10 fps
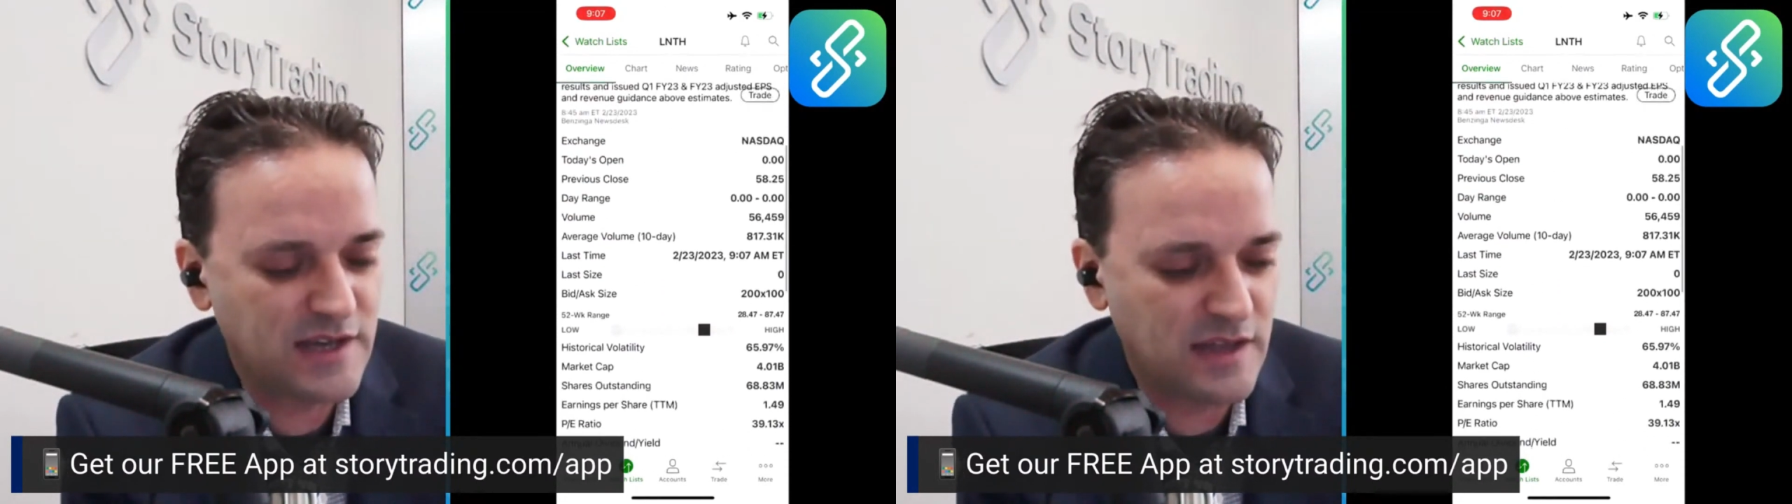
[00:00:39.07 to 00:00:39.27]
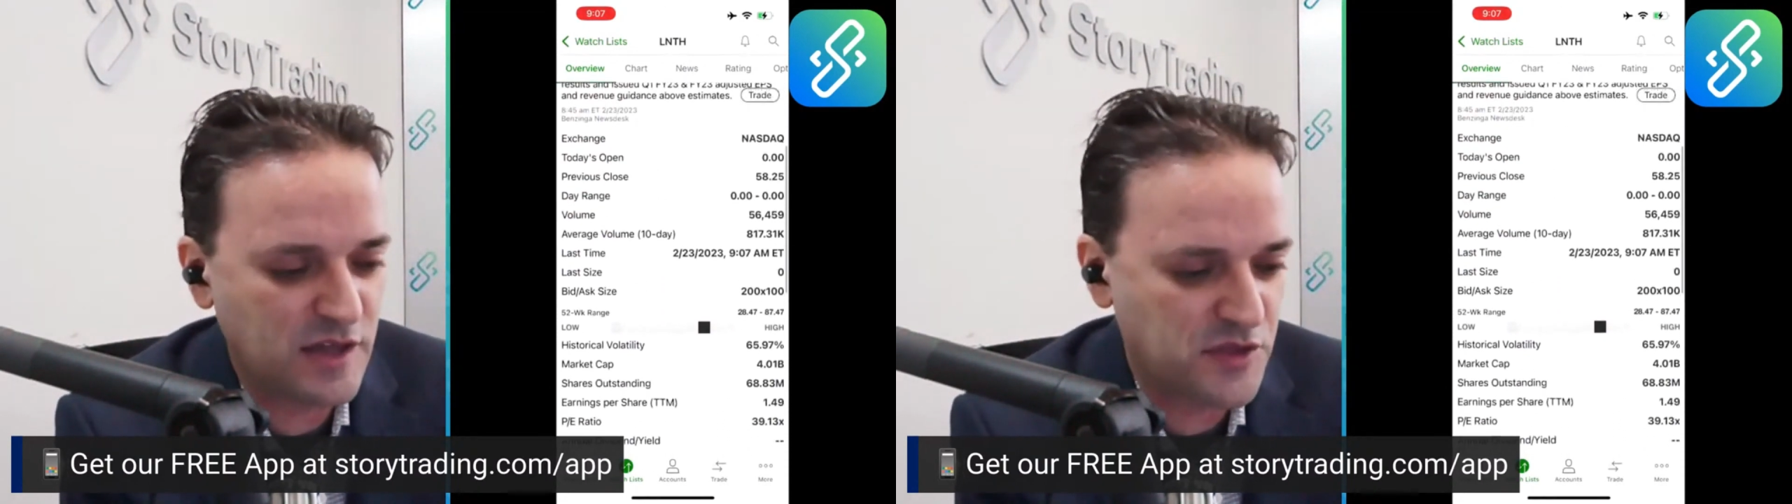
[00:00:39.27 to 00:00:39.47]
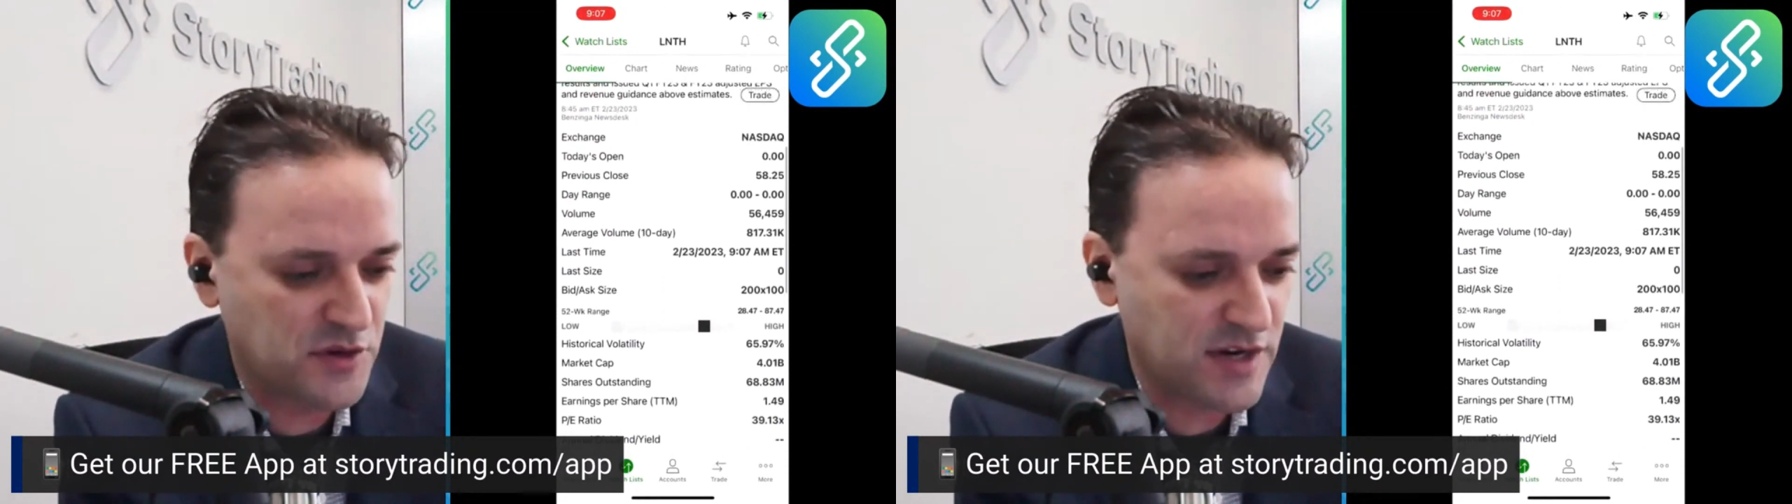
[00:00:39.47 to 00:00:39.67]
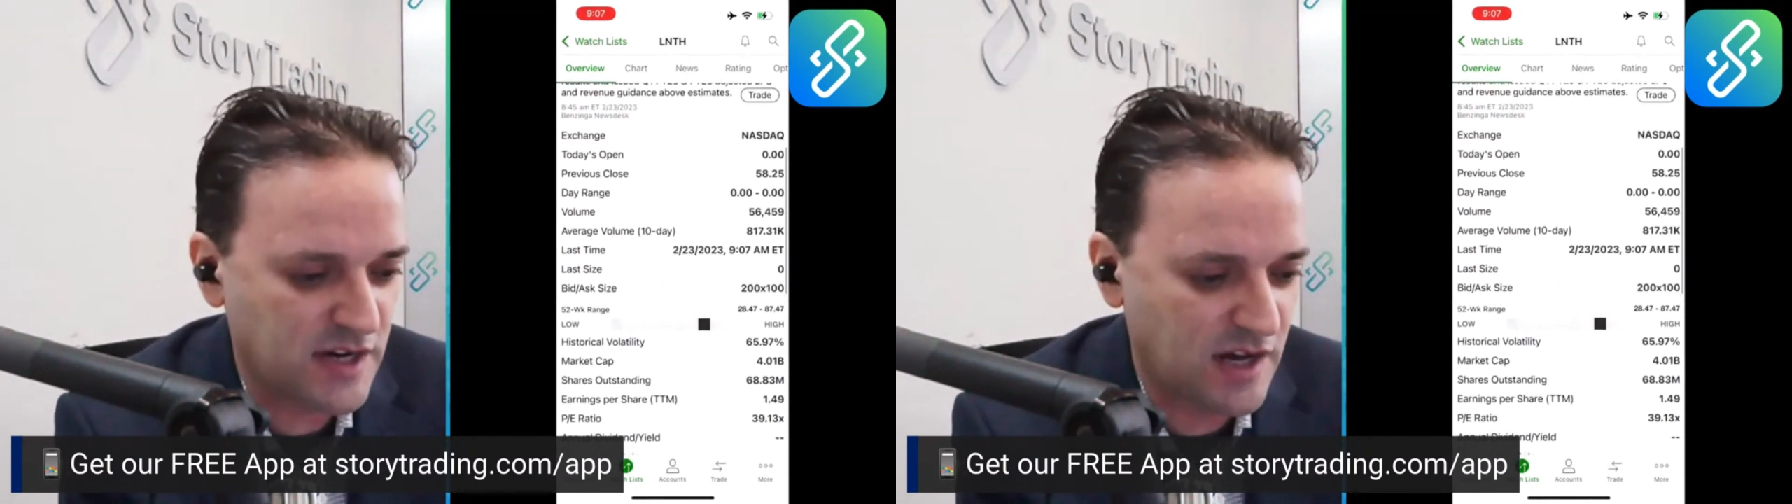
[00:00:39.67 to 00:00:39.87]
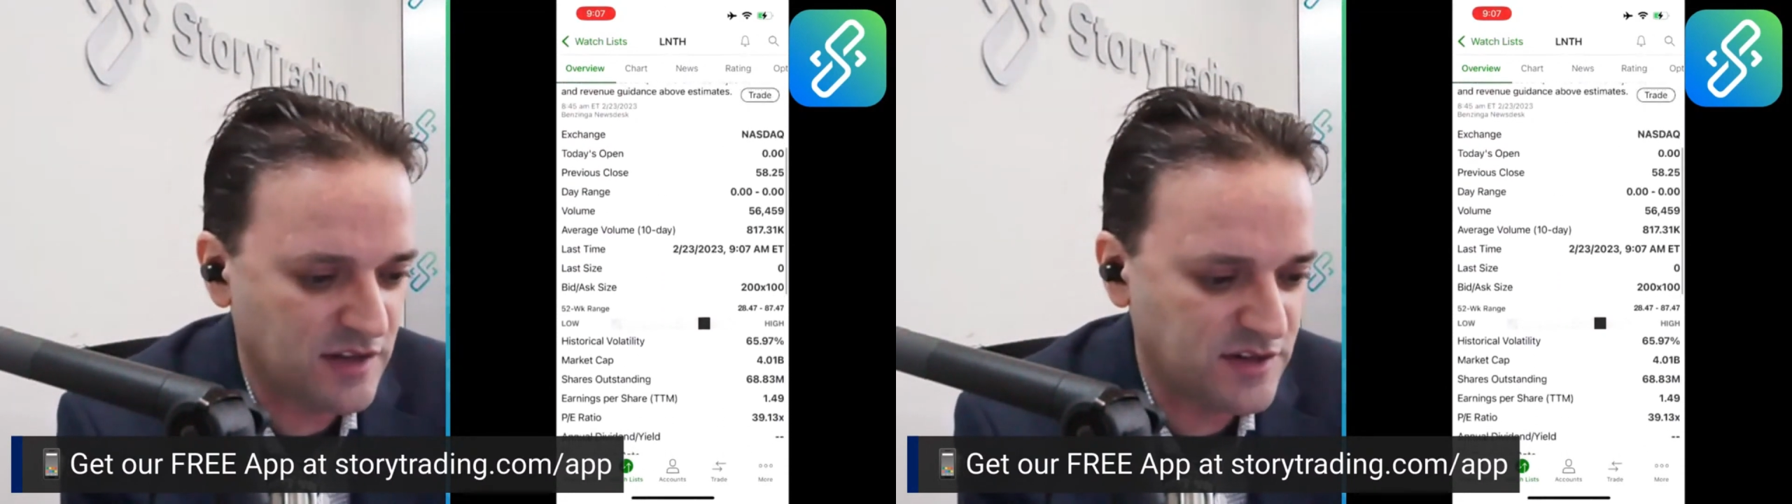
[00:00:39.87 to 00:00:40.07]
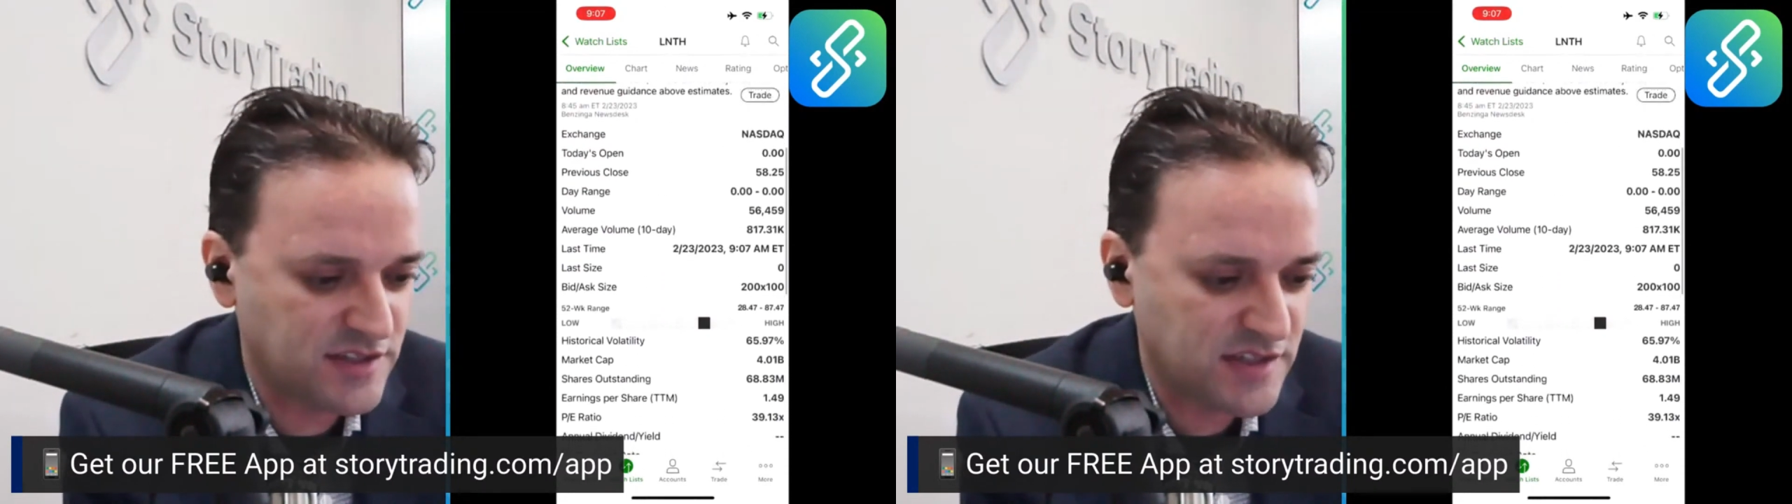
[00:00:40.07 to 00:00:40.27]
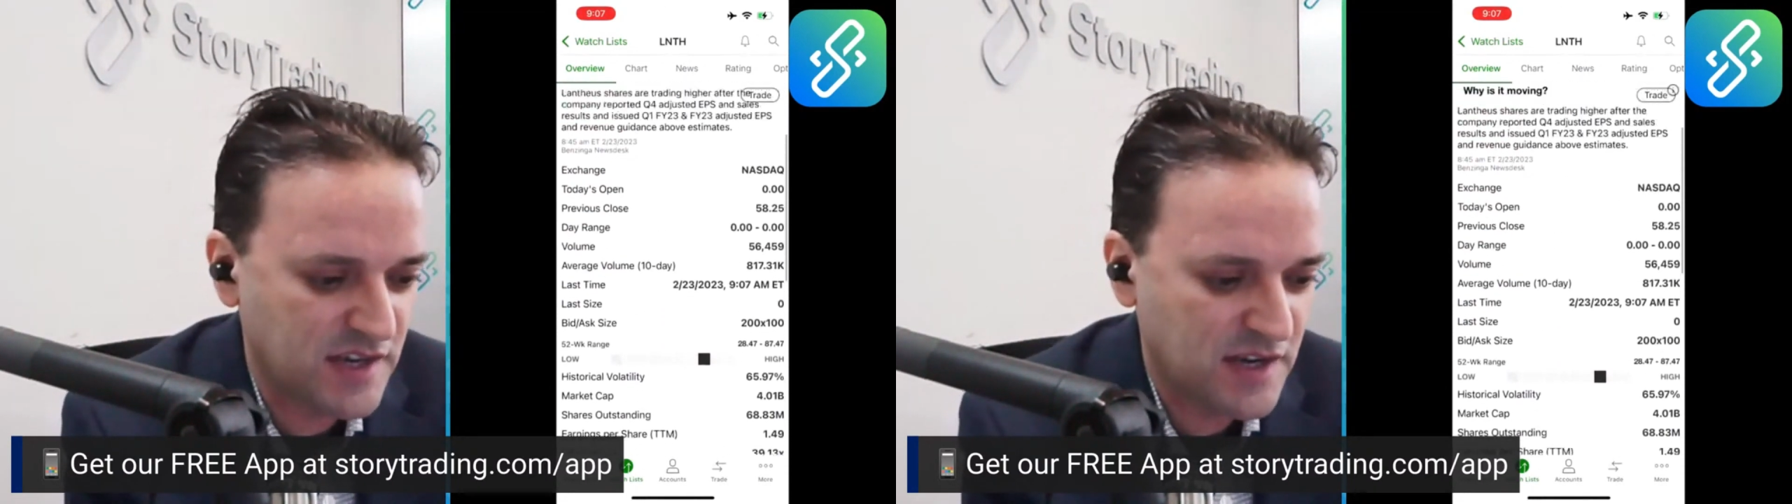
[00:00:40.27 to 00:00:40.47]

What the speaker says: that? Like $30?